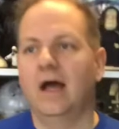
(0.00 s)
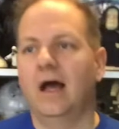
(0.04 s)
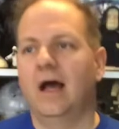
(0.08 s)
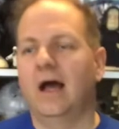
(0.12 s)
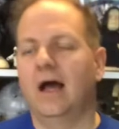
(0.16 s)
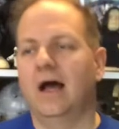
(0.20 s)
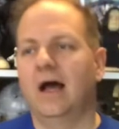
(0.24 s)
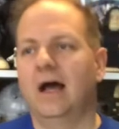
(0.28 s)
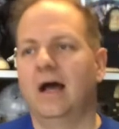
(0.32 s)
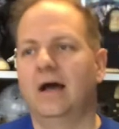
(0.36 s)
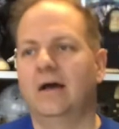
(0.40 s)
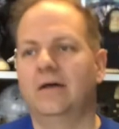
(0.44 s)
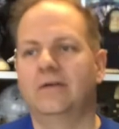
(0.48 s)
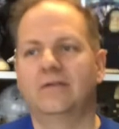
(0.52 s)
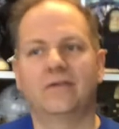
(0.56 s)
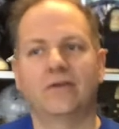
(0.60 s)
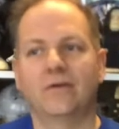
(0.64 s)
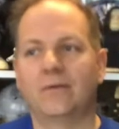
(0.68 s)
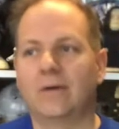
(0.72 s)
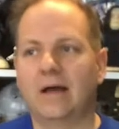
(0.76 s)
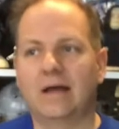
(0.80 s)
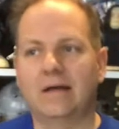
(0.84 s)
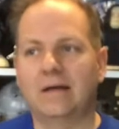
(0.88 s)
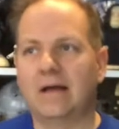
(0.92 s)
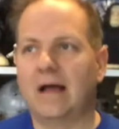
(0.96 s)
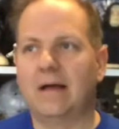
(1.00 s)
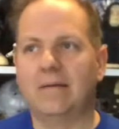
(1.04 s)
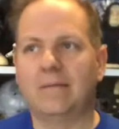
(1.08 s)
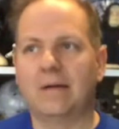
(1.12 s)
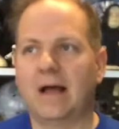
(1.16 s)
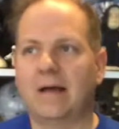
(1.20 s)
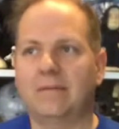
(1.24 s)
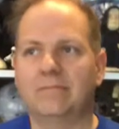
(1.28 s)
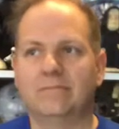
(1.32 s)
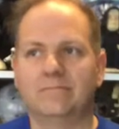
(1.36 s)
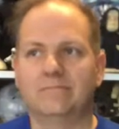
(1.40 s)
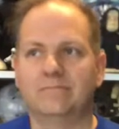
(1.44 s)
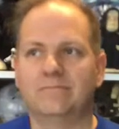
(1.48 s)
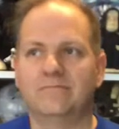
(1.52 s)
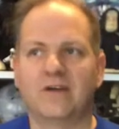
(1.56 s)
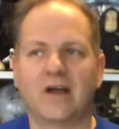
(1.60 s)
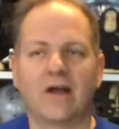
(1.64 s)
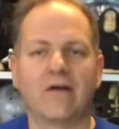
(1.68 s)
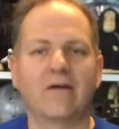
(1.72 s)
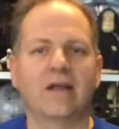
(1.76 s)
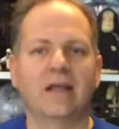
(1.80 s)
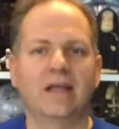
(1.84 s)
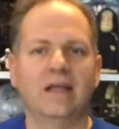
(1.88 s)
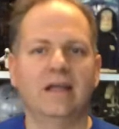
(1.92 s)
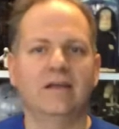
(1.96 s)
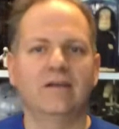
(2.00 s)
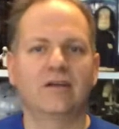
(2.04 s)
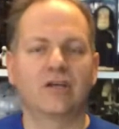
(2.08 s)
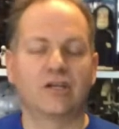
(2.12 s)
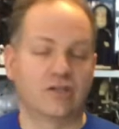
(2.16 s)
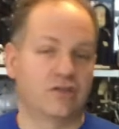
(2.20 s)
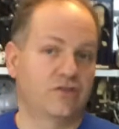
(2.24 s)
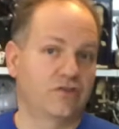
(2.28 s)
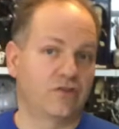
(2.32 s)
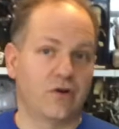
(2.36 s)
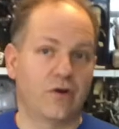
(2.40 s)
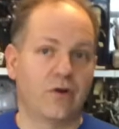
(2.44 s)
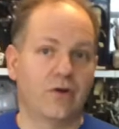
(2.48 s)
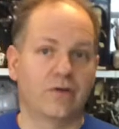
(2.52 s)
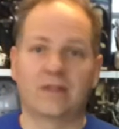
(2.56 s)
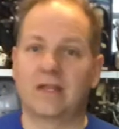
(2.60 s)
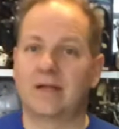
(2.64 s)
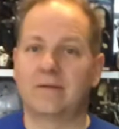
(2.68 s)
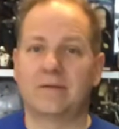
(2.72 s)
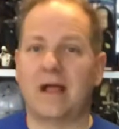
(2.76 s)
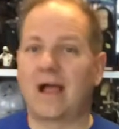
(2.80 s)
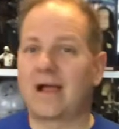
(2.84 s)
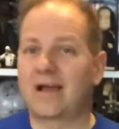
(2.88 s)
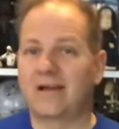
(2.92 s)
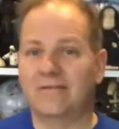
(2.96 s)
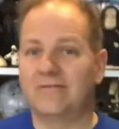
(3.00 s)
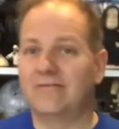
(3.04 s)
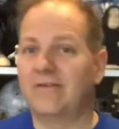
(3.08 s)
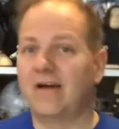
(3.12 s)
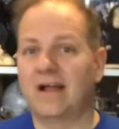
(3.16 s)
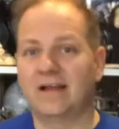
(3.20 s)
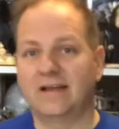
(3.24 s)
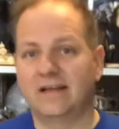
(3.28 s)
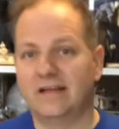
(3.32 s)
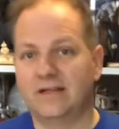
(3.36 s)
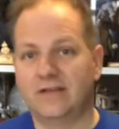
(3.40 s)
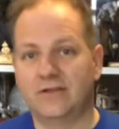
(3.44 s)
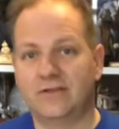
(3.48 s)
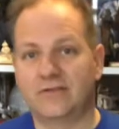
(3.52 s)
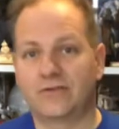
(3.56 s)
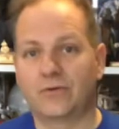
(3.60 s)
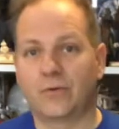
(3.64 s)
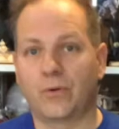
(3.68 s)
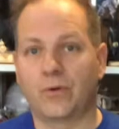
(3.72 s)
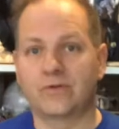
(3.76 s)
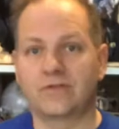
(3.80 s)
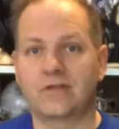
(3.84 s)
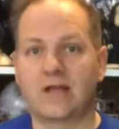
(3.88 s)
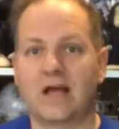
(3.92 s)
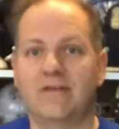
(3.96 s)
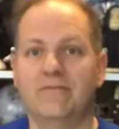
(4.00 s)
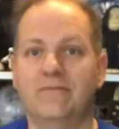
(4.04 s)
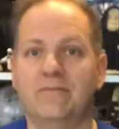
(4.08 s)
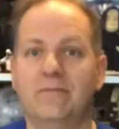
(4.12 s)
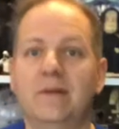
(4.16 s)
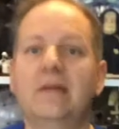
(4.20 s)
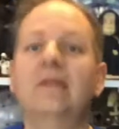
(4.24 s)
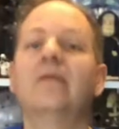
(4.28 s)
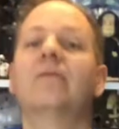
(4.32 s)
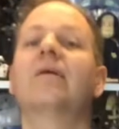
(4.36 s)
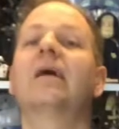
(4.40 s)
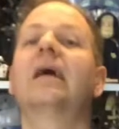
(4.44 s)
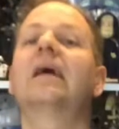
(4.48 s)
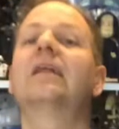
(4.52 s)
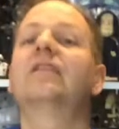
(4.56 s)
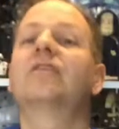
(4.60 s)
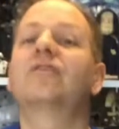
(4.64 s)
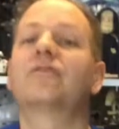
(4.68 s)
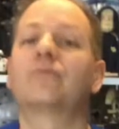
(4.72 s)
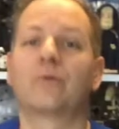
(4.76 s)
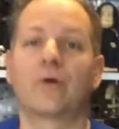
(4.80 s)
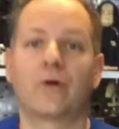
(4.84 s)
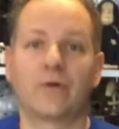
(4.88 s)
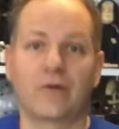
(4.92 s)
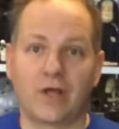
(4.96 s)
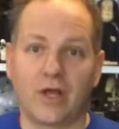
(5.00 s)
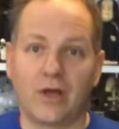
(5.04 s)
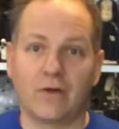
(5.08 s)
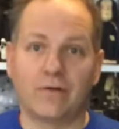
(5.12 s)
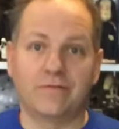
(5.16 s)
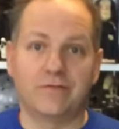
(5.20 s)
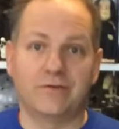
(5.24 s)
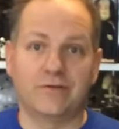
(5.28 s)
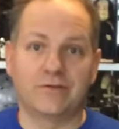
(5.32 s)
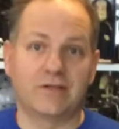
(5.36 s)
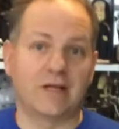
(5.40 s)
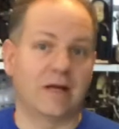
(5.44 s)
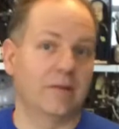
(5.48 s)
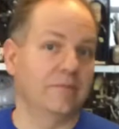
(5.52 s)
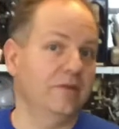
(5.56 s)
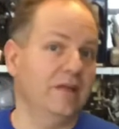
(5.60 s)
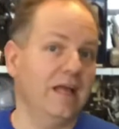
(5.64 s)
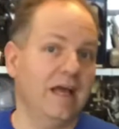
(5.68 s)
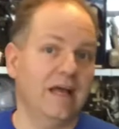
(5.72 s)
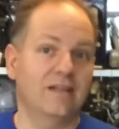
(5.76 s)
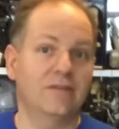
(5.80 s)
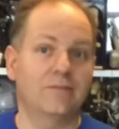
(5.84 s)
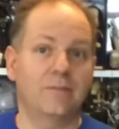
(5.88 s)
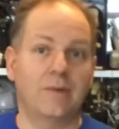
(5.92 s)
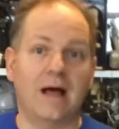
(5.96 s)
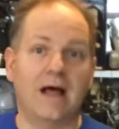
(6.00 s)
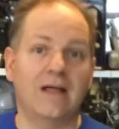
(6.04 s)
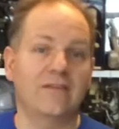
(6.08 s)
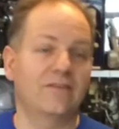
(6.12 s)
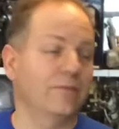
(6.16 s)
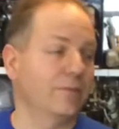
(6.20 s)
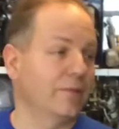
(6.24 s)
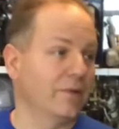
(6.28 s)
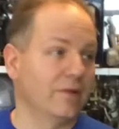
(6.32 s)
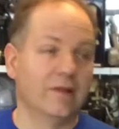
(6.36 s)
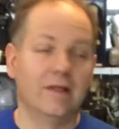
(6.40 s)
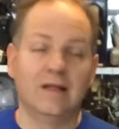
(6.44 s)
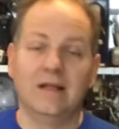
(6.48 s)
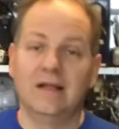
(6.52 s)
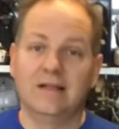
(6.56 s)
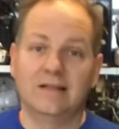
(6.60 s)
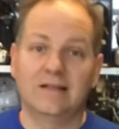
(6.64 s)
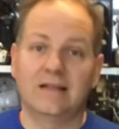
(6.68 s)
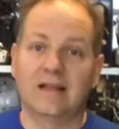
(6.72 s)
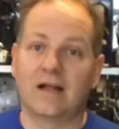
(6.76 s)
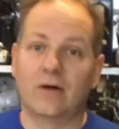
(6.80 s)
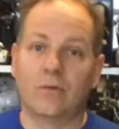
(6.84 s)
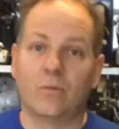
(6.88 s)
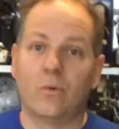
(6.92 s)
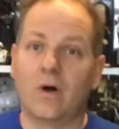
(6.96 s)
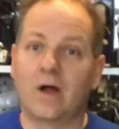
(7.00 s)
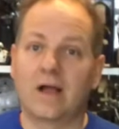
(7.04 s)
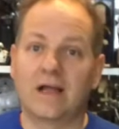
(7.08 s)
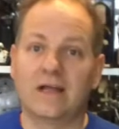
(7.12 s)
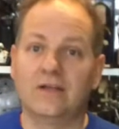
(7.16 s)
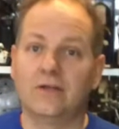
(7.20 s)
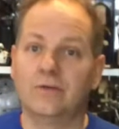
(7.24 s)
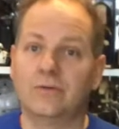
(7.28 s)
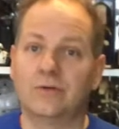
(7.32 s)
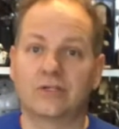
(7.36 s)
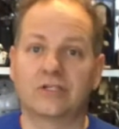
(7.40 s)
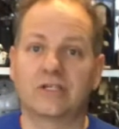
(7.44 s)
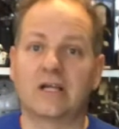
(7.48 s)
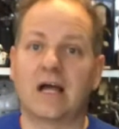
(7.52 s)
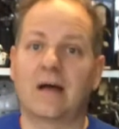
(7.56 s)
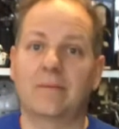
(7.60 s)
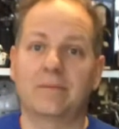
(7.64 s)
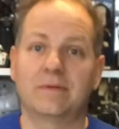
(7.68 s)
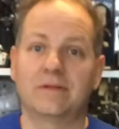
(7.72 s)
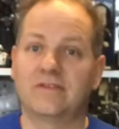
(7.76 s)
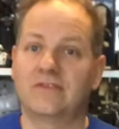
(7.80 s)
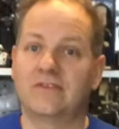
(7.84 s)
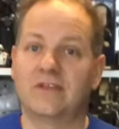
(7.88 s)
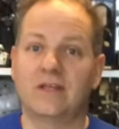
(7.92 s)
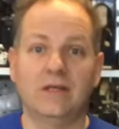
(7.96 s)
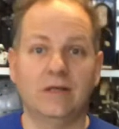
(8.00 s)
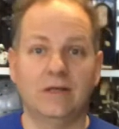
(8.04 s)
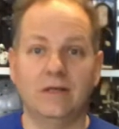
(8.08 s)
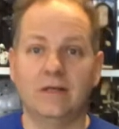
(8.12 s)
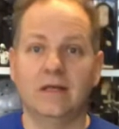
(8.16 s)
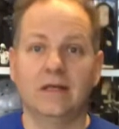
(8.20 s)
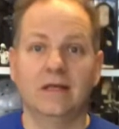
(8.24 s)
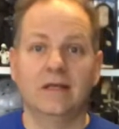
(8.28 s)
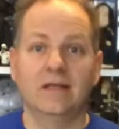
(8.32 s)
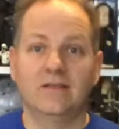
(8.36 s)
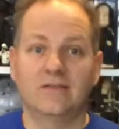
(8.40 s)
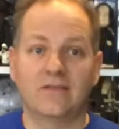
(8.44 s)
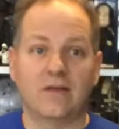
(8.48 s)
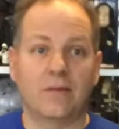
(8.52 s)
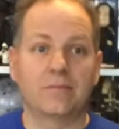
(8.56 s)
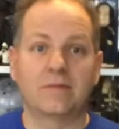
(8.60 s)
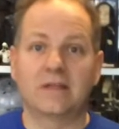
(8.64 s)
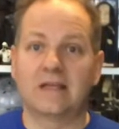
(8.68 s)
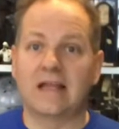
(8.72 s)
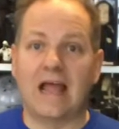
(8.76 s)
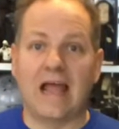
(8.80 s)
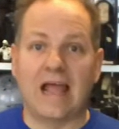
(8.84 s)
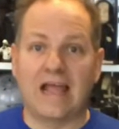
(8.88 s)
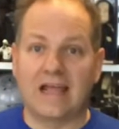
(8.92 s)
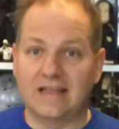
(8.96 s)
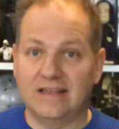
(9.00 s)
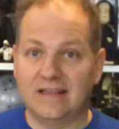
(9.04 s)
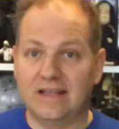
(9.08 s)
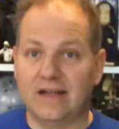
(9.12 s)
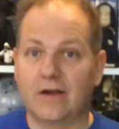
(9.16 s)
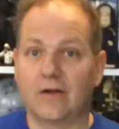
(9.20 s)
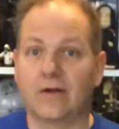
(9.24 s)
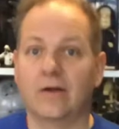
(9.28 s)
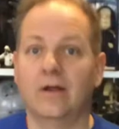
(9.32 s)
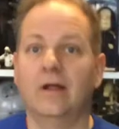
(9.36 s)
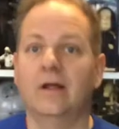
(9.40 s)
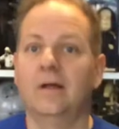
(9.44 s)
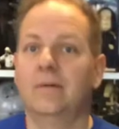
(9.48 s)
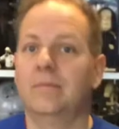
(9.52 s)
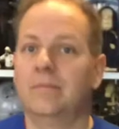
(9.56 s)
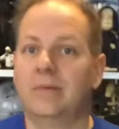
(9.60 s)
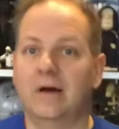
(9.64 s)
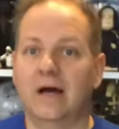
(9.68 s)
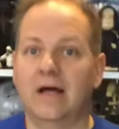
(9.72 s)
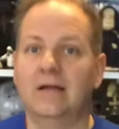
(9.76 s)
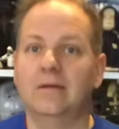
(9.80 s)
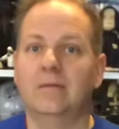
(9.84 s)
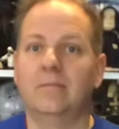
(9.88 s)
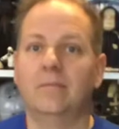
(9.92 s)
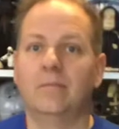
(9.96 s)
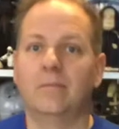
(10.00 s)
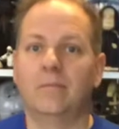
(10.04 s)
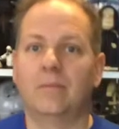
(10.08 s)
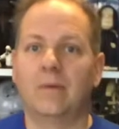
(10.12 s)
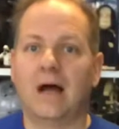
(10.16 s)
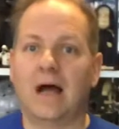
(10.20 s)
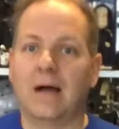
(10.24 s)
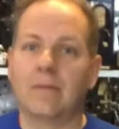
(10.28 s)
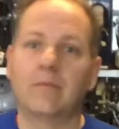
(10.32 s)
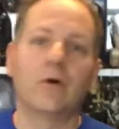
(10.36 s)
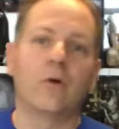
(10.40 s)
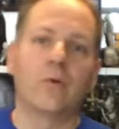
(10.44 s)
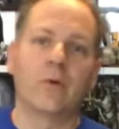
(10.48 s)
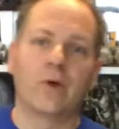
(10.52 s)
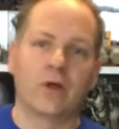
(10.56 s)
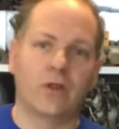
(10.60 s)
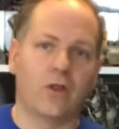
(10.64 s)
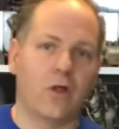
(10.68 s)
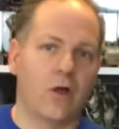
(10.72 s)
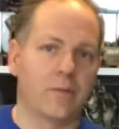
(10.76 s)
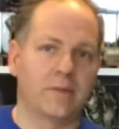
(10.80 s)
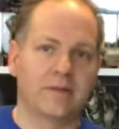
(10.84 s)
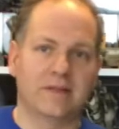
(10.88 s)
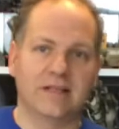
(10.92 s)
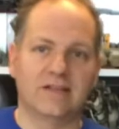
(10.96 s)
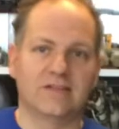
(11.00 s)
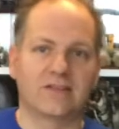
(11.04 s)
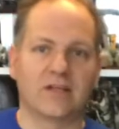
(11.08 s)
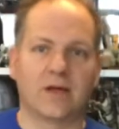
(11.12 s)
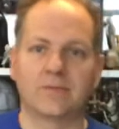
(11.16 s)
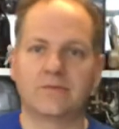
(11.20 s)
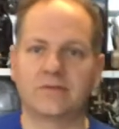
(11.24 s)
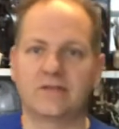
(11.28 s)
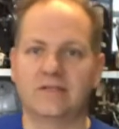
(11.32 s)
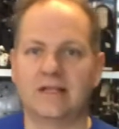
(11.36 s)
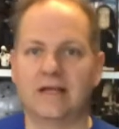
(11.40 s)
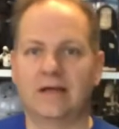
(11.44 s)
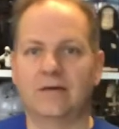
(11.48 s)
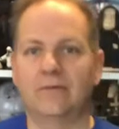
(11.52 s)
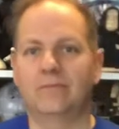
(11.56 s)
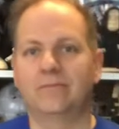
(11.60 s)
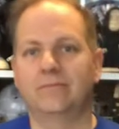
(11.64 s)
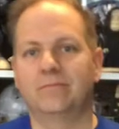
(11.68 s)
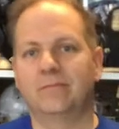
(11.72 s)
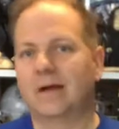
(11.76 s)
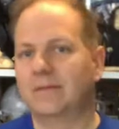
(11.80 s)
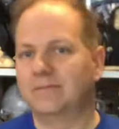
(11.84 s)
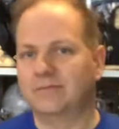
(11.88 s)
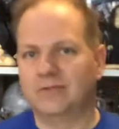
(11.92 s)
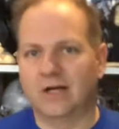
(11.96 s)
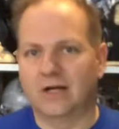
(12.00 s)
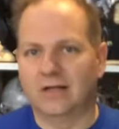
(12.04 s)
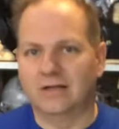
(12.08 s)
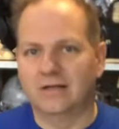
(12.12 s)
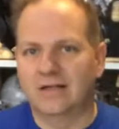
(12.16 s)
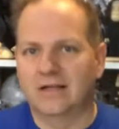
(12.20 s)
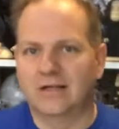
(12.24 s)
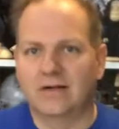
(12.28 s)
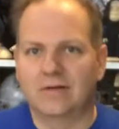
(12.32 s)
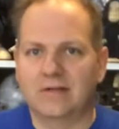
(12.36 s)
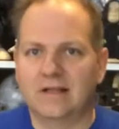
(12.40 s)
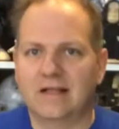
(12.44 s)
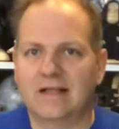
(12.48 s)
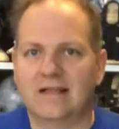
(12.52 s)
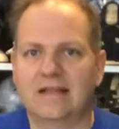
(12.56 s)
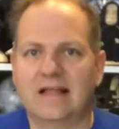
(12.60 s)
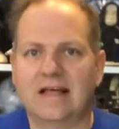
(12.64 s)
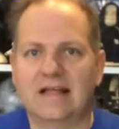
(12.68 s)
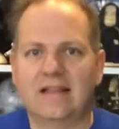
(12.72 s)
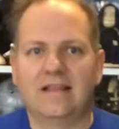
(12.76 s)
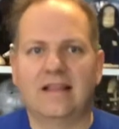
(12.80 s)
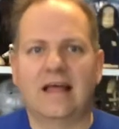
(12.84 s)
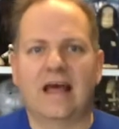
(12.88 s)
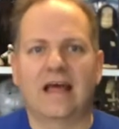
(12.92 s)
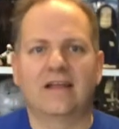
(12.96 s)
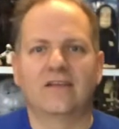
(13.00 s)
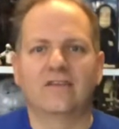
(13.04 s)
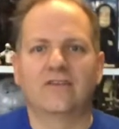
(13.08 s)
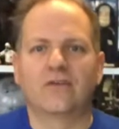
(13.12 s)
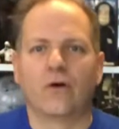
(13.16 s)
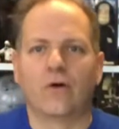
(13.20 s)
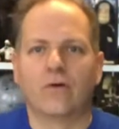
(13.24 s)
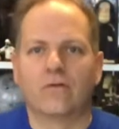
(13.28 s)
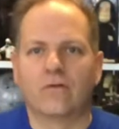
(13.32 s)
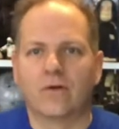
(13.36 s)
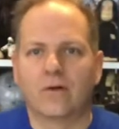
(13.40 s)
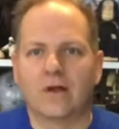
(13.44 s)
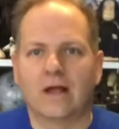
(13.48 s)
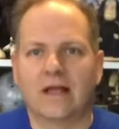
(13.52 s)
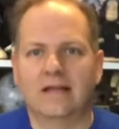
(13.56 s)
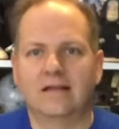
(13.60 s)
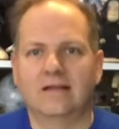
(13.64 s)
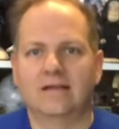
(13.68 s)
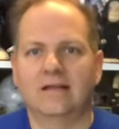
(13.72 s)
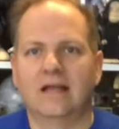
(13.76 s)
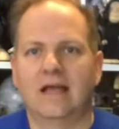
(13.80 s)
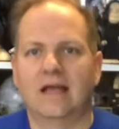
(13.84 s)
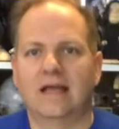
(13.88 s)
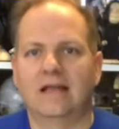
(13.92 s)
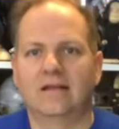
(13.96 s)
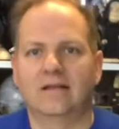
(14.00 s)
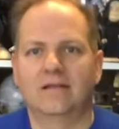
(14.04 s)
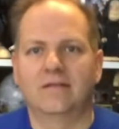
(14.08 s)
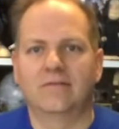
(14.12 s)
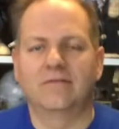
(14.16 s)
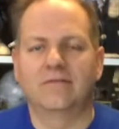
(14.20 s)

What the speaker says: So I'm very concerned that I'm not going to find it in the stores. I've been around this rodeo a few times. Yeah, it's possible that I'll walk into a shop and see something hanging there, but I'm going along with the assumption that I'm done. You know, that is over, and to